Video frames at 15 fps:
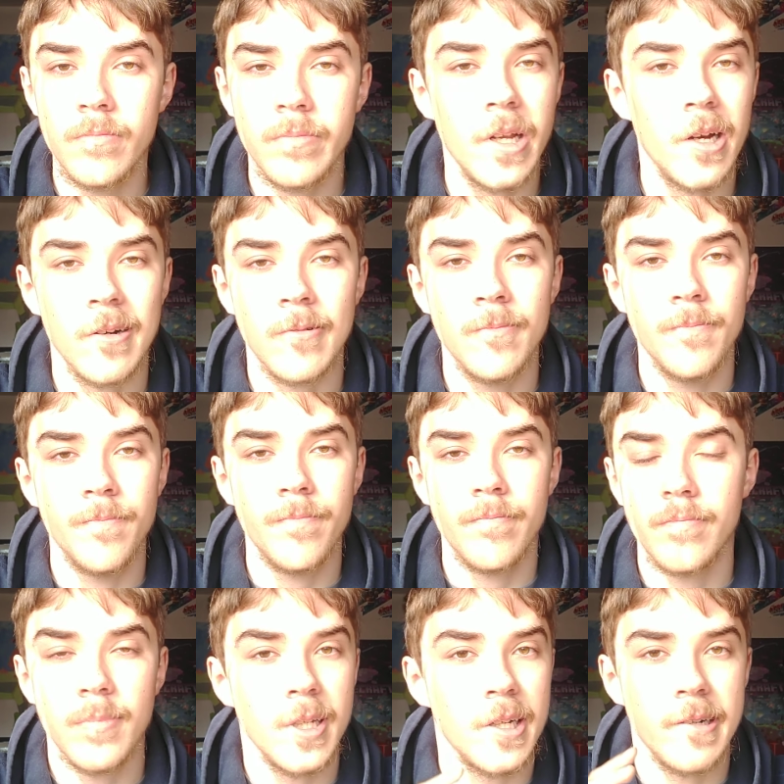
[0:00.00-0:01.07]
No,
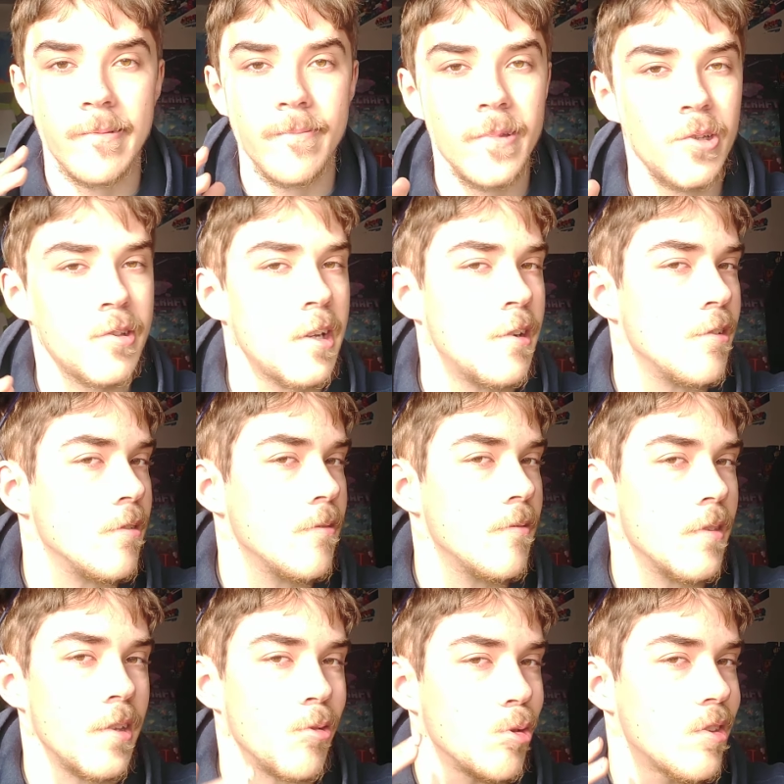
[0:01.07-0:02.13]
no. Those guys,
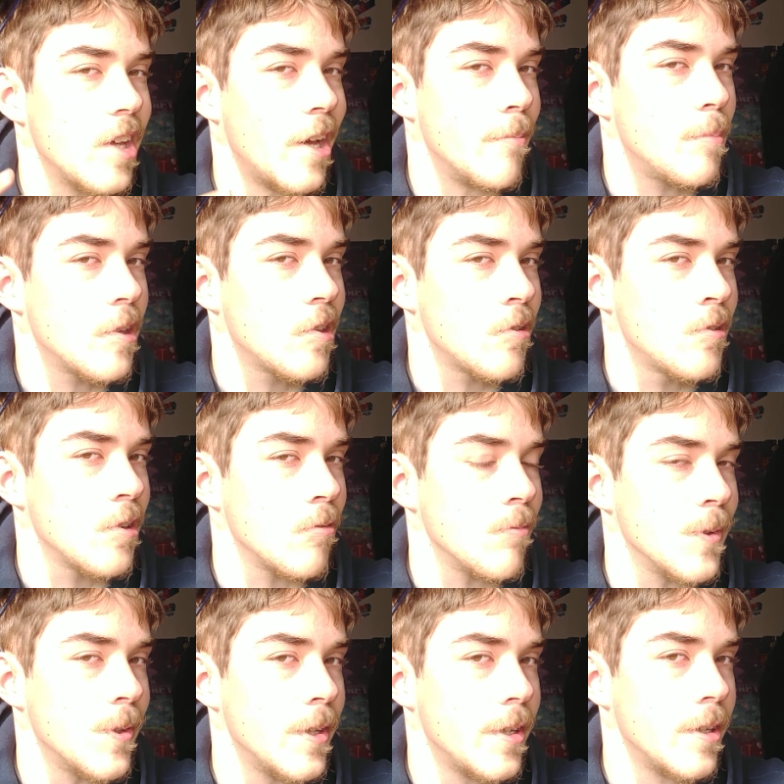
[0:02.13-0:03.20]
those episodes are
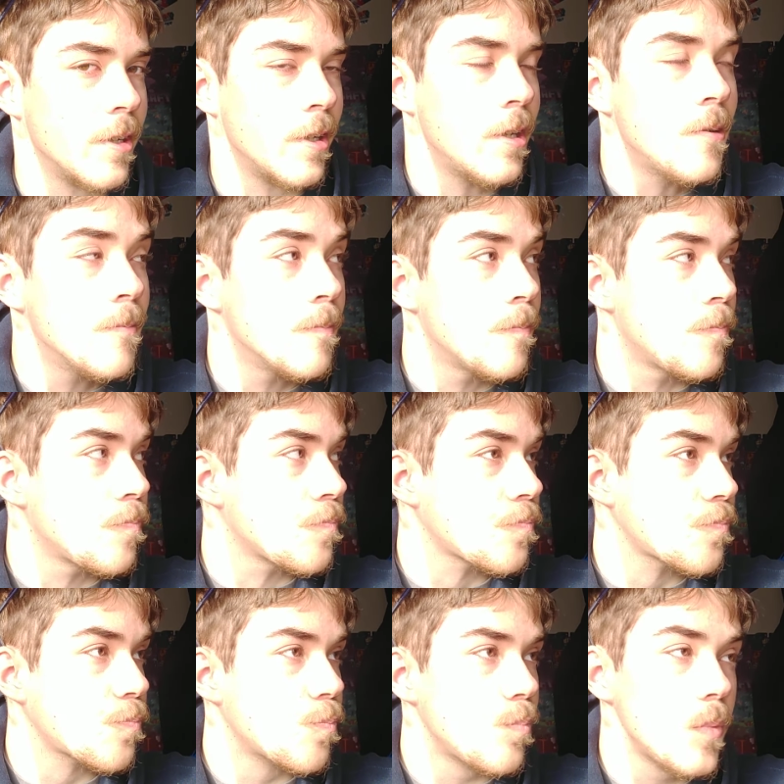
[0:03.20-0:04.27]
really good.
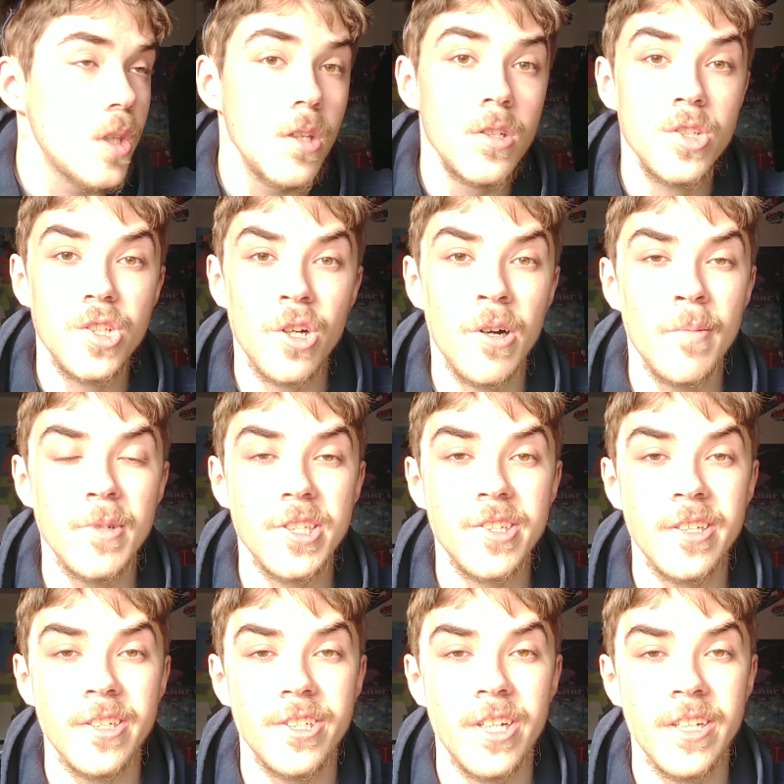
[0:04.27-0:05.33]
So I'm just
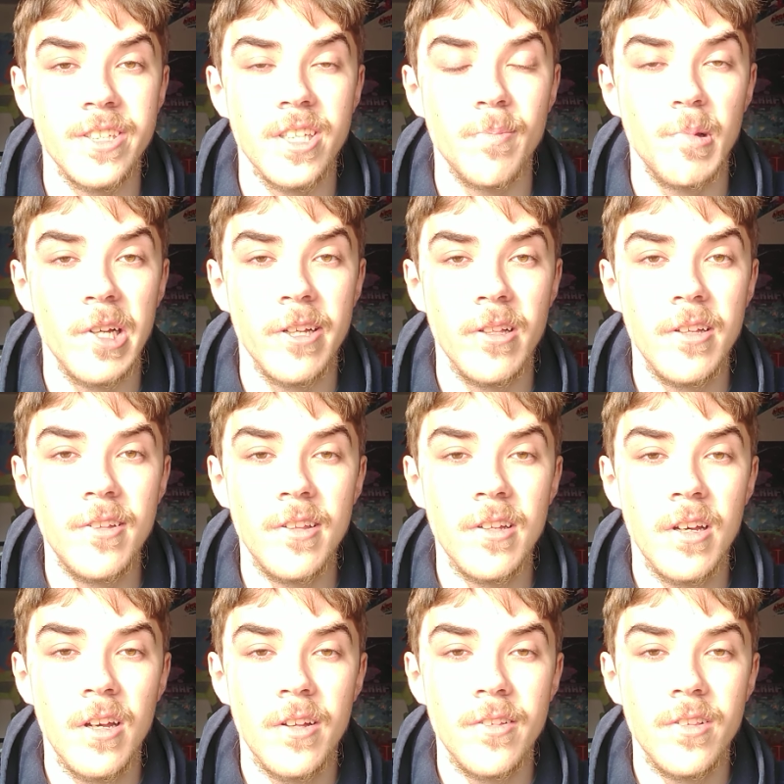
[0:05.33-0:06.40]
going to change the playlist
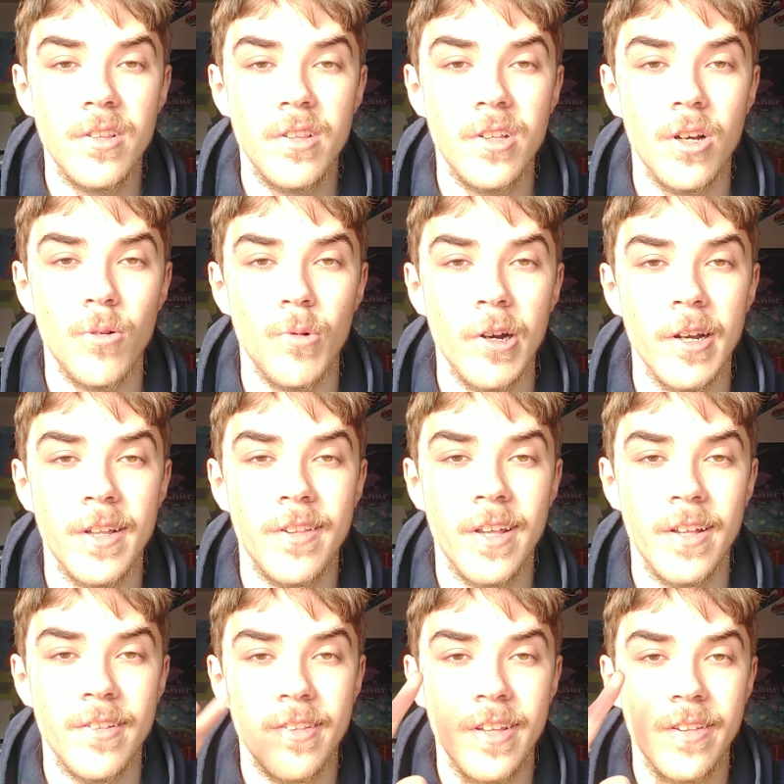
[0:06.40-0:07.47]
to where it
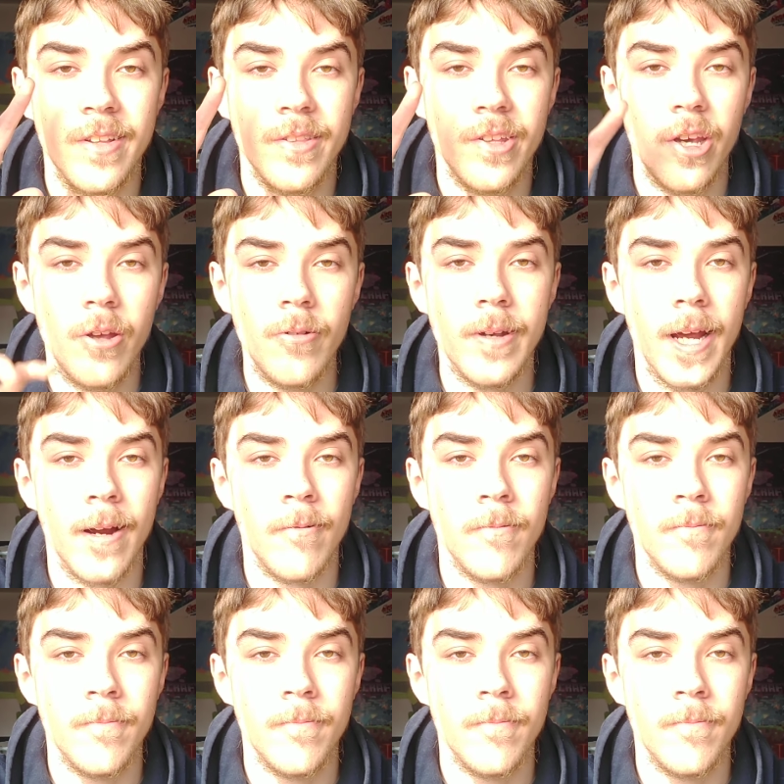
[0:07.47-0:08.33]
says season two now.